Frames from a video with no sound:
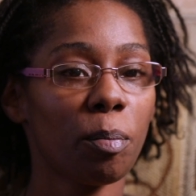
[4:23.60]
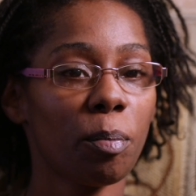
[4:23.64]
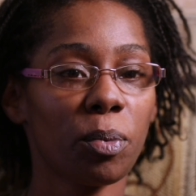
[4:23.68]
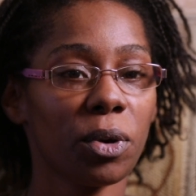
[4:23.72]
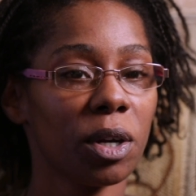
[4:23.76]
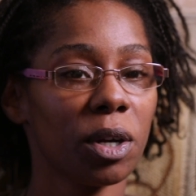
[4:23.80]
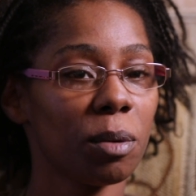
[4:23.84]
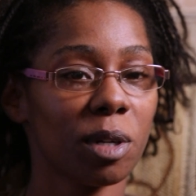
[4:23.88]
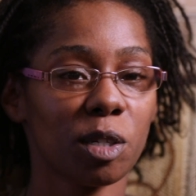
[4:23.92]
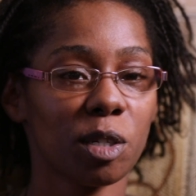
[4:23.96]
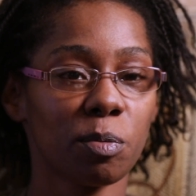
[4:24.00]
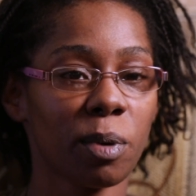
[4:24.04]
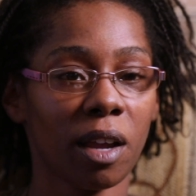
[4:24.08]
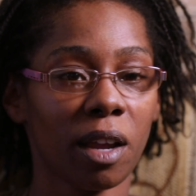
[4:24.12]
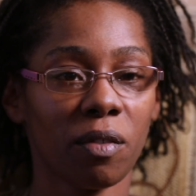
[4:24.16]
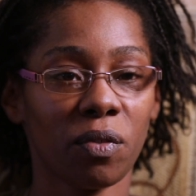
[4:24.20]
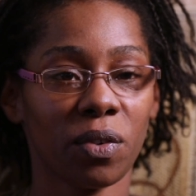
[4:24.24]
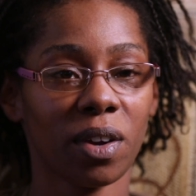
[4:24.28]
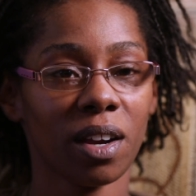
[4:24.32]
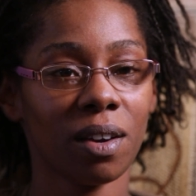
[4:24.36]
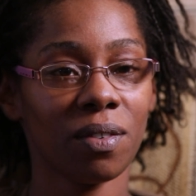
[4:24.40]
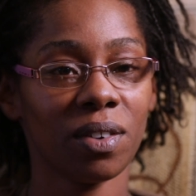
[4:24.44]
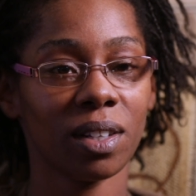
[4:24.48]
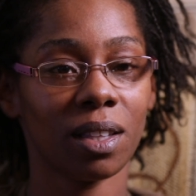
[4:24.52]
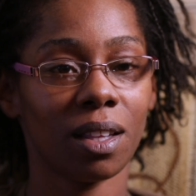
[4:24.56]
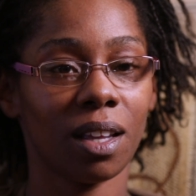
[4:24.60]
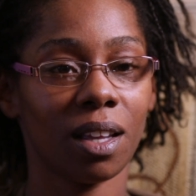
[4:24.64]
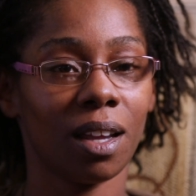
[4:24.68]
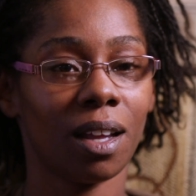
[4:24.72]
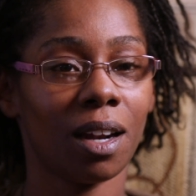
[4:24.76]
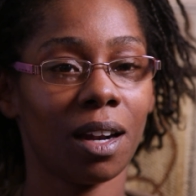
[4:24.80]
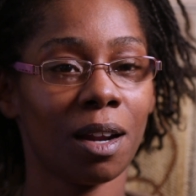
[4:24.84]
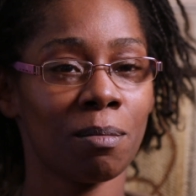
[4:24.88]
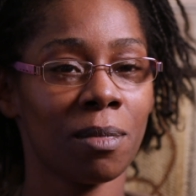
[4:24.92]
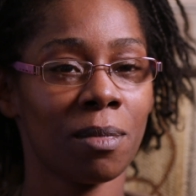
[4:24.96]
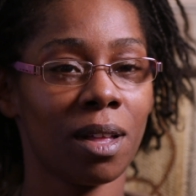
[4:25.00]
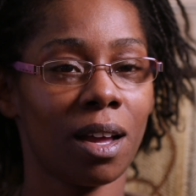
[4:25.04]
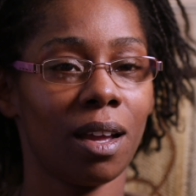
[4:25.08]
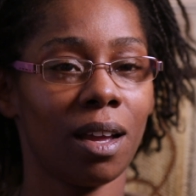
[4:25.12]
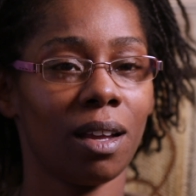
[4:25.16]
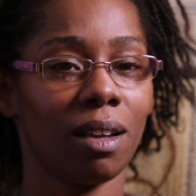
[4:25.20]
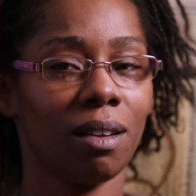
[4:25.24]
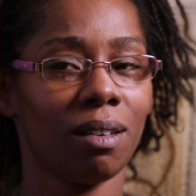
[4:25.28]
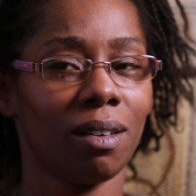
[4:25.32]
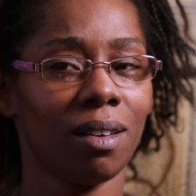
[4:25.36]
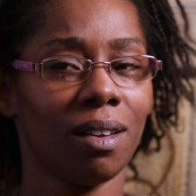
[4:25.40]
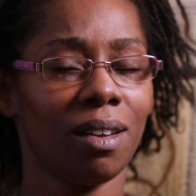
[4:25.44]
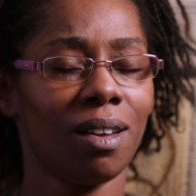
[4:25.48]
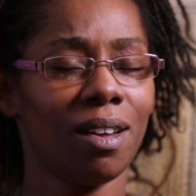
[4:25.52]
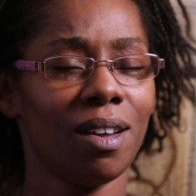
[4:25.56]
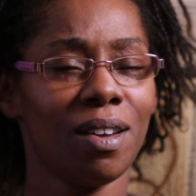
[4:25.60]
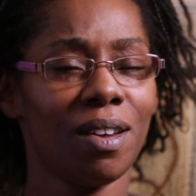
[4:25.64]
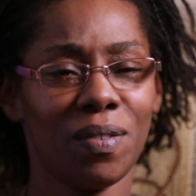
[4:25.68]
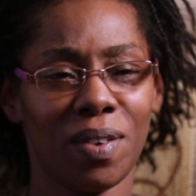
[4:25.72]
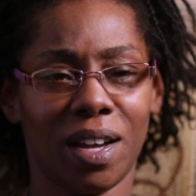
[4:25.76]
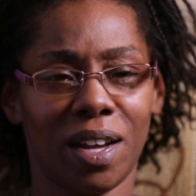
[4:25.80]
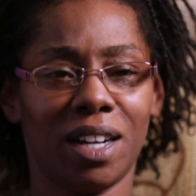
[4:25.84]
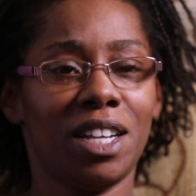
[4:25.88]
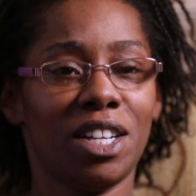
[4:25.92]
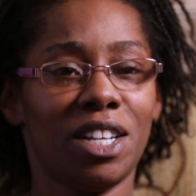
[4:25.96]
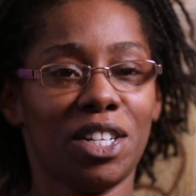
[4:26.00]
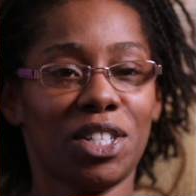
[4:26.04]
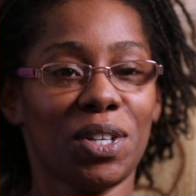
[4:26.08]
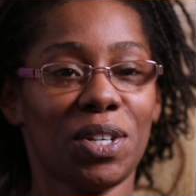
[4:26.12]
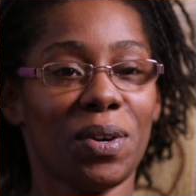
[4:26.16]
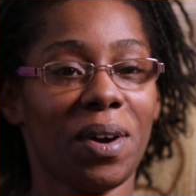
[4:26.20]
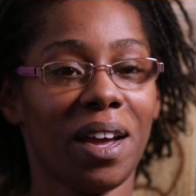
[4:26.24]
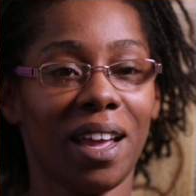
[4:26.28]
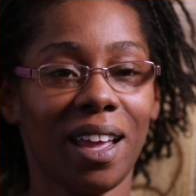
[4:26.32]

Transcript: pretty much pay for everything. And I'm like, financial